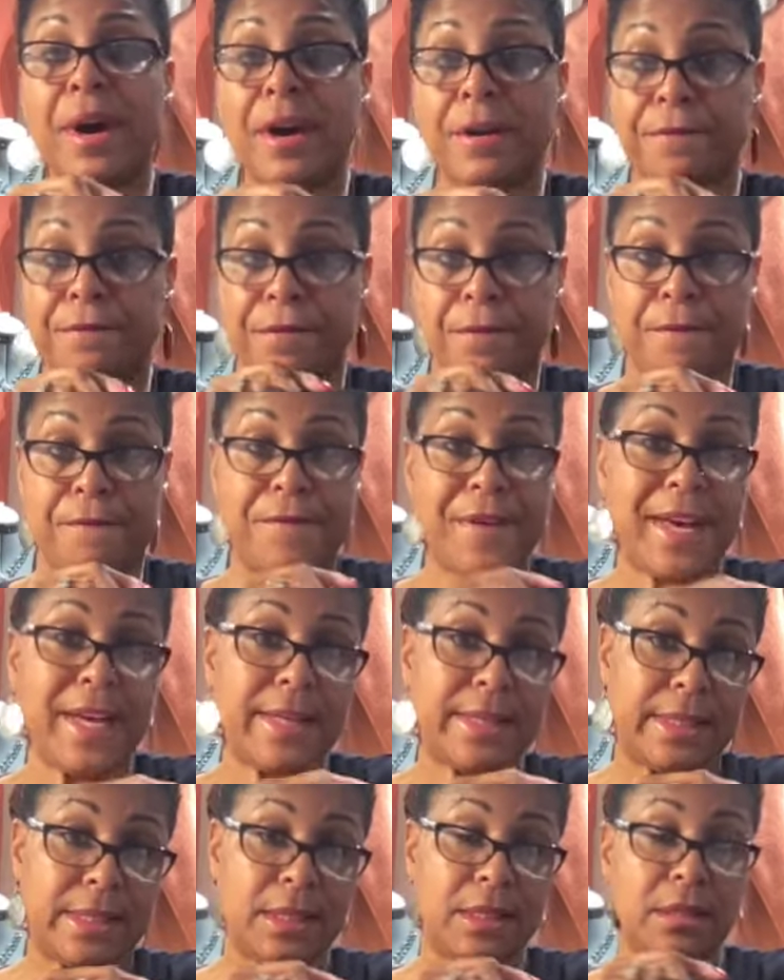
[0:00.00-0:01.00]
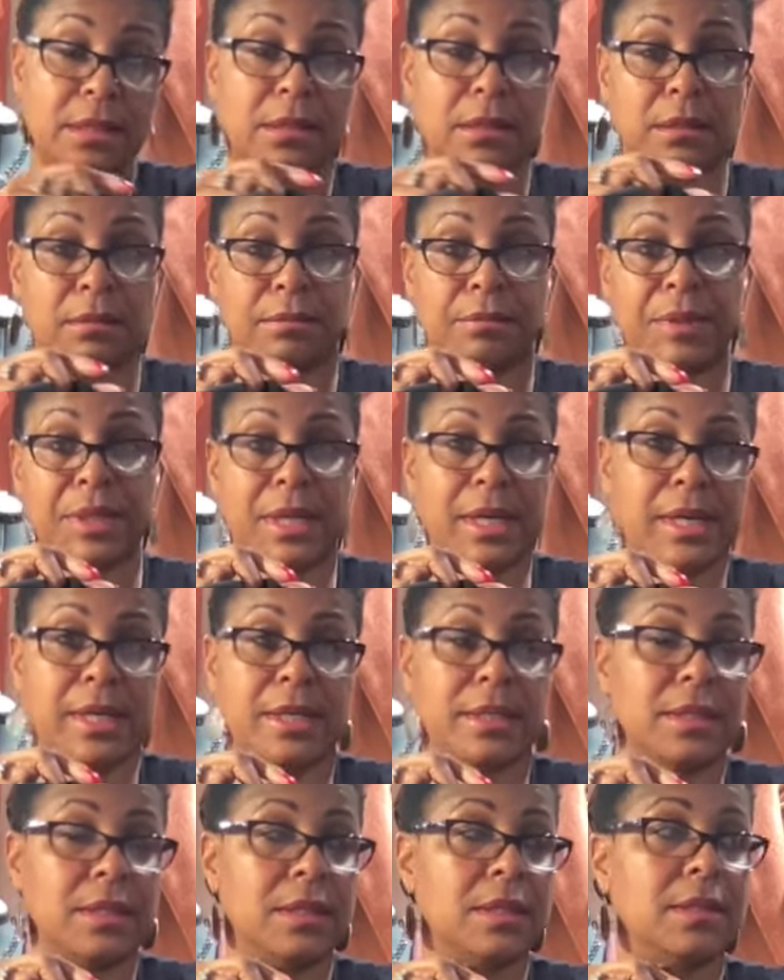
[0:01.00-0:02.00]
puff vest
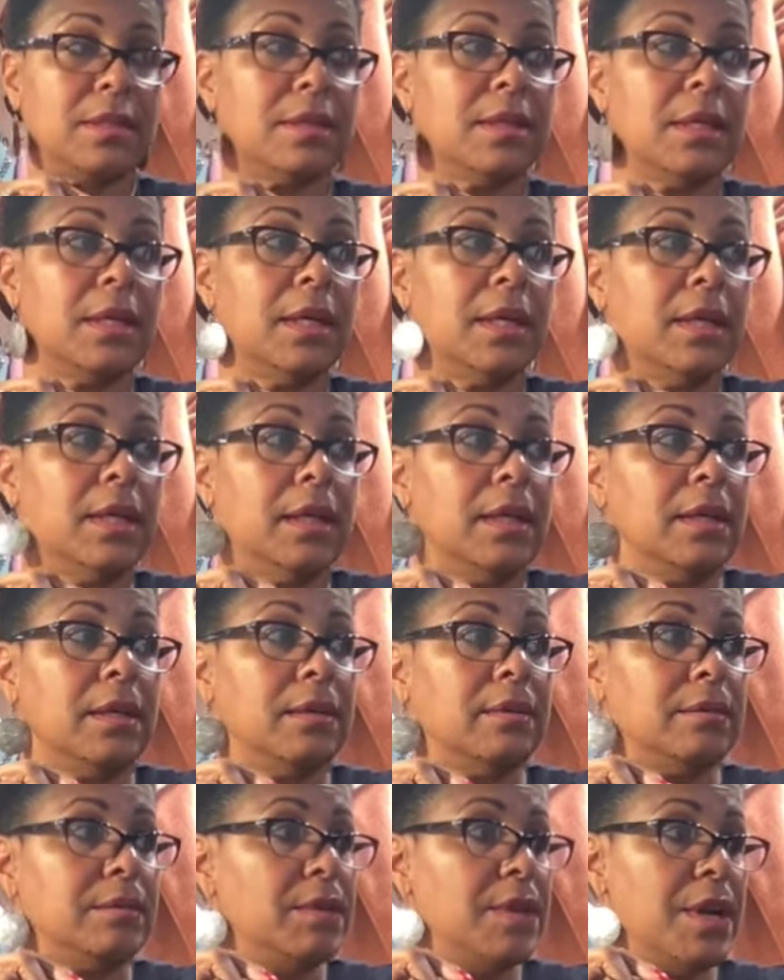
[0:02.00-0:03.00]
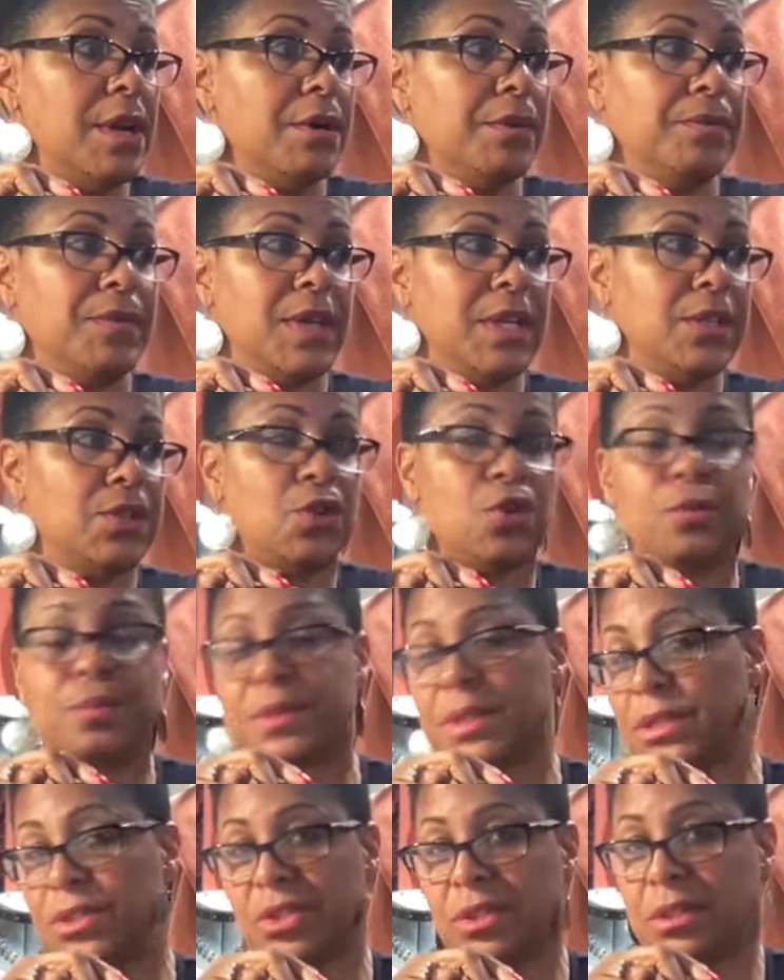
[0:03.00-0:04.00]
because, you know, these
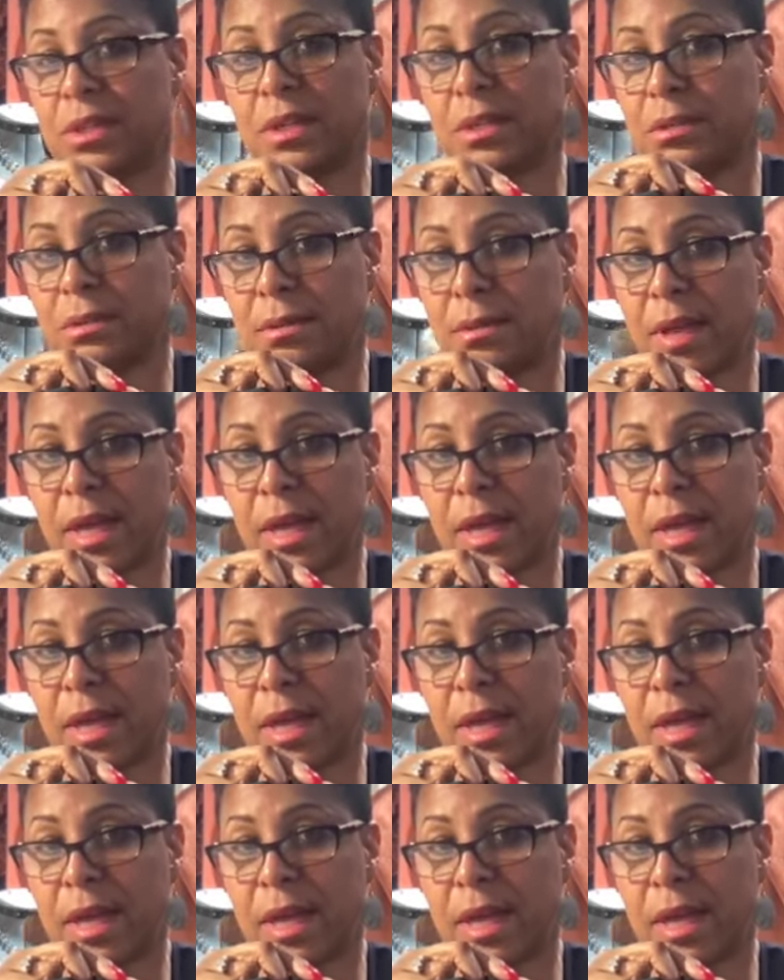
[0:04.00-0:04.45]
hoops, are ju- it,